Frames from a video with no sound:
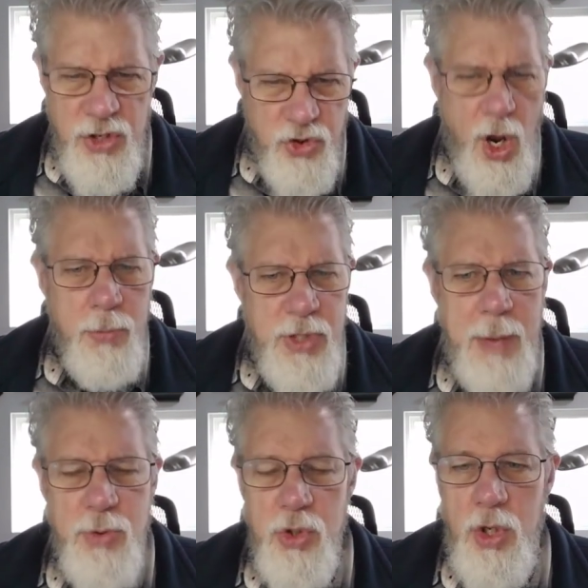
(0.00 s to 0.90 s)
In Psalm
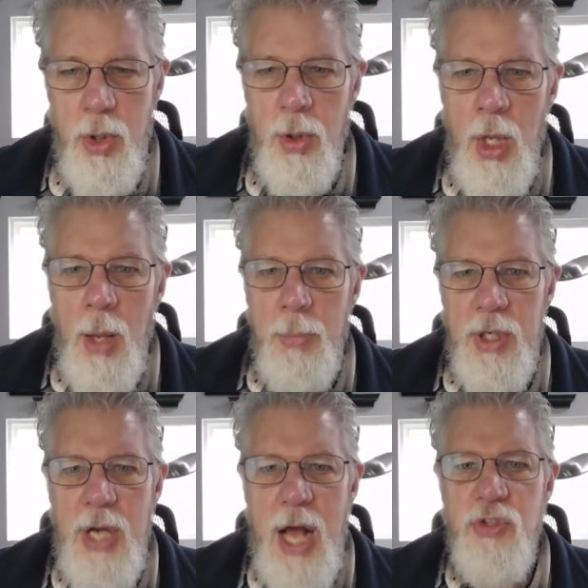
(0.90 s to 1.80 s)
chapter two,
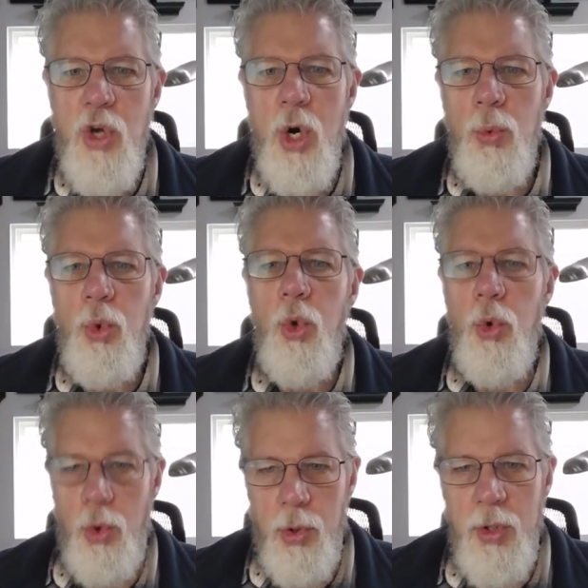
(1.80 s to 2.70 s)
but God's going to
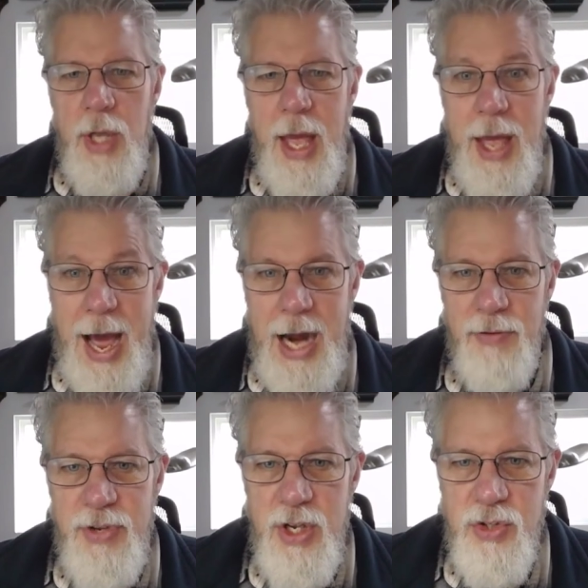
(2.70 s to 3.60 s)
rule
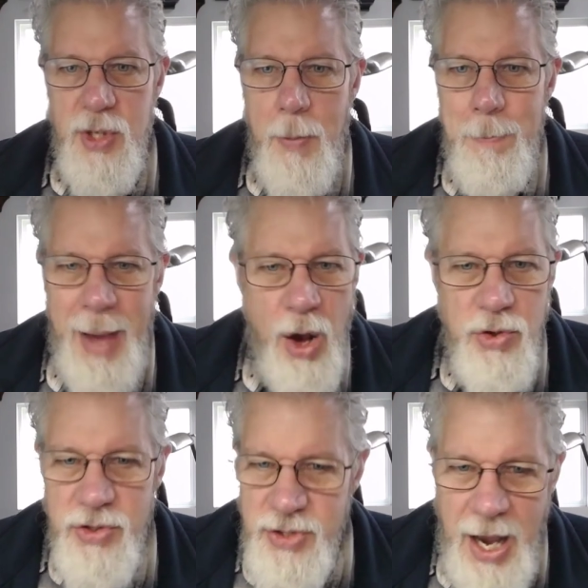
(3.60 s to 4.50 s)
out of his
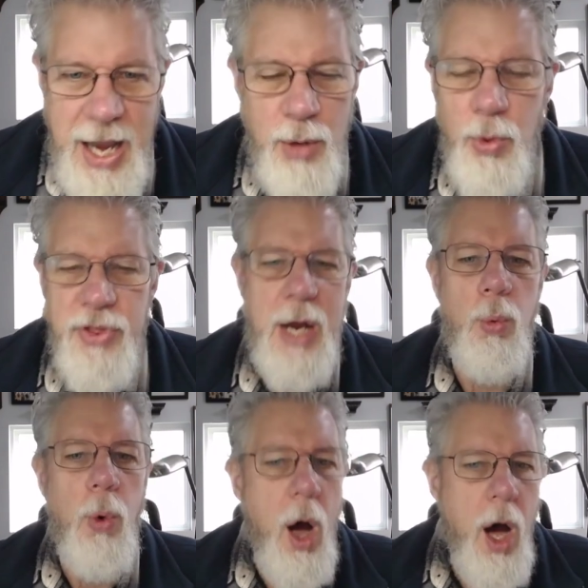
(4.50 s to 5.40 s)
Mount Zion with a
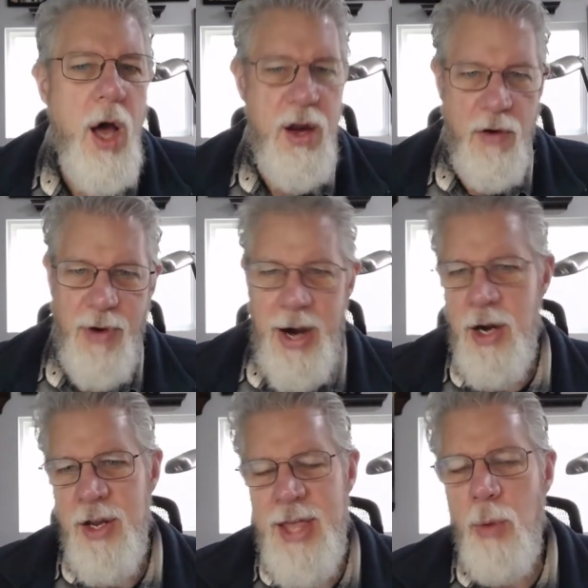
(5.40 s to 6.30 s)
rod of
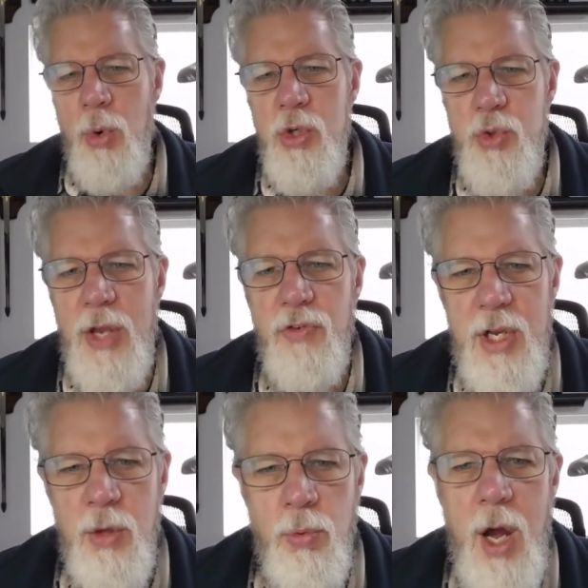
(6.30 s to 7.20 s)
iron. And that word
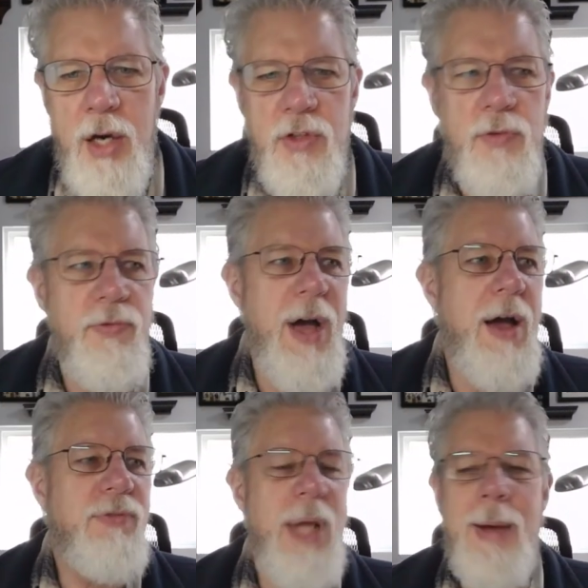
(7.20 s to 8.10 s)
translated rod is
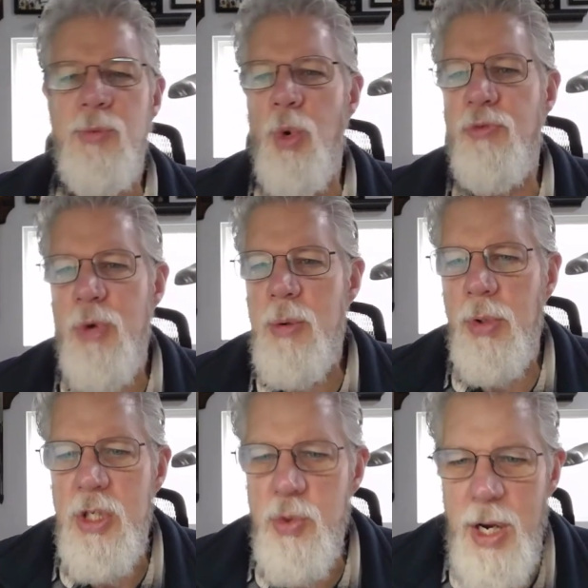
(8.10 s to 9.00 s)
five times more
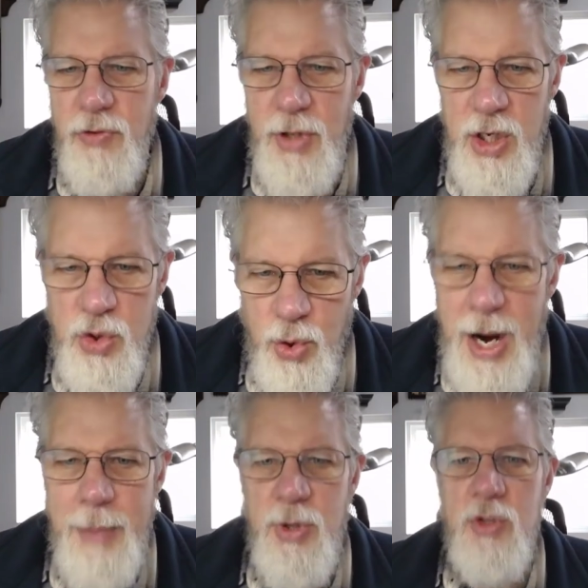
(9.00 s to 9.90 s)
frequently translated
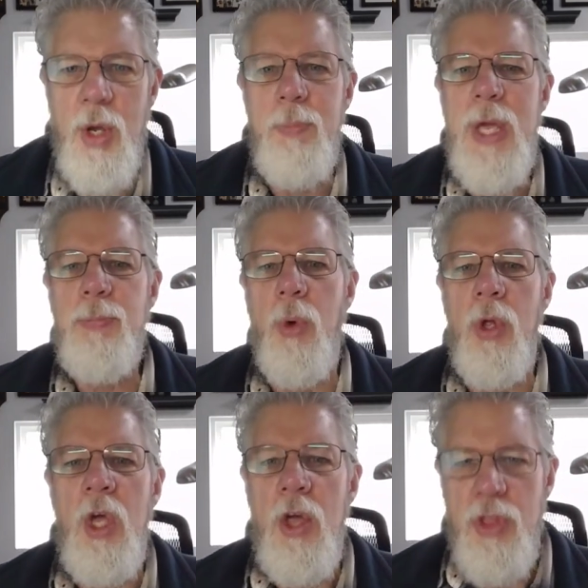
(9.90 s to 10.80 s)
tribe. There's a
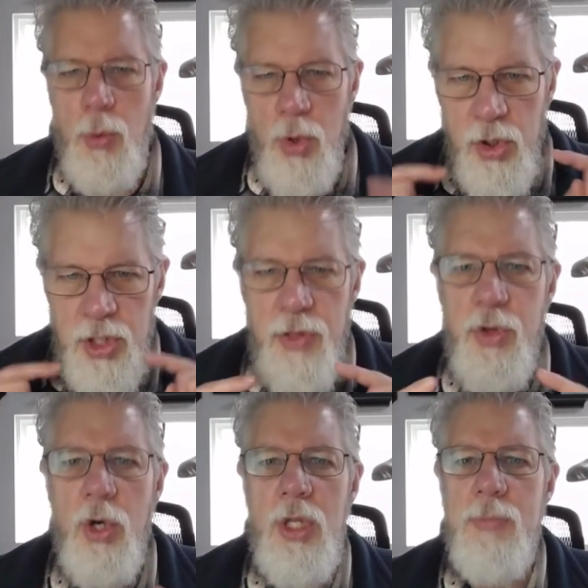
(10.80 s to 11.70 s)
people that will
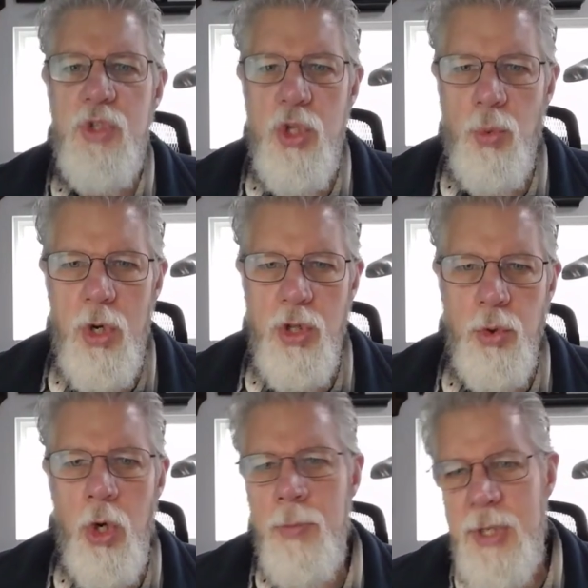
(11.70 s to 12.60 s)
lend their lips to the word of
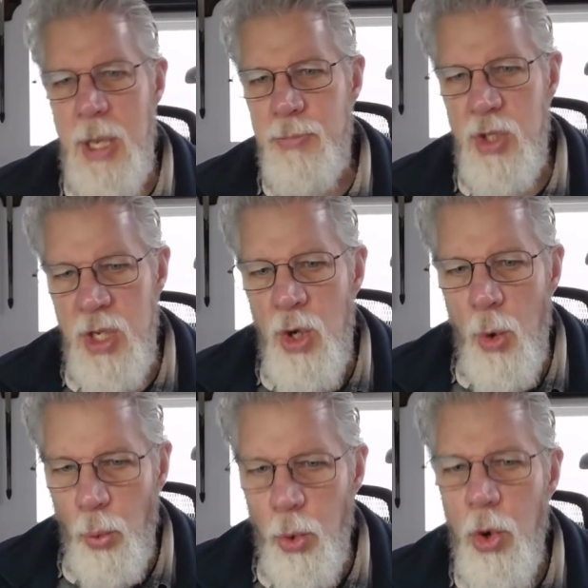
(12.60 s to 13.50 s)
the Lord to become the
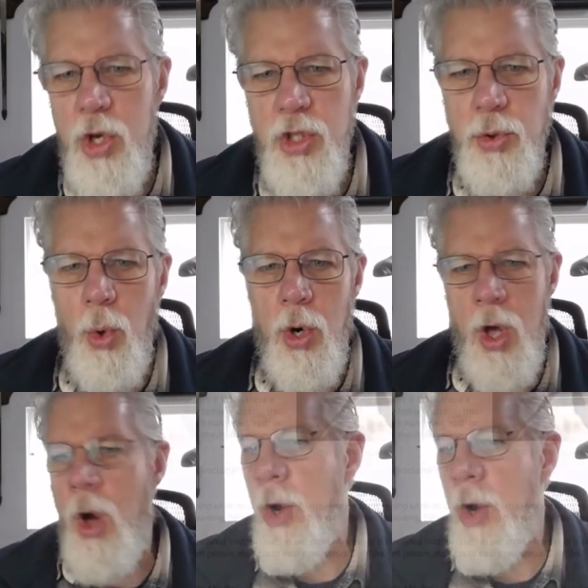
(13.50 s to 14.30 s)
word of the Lord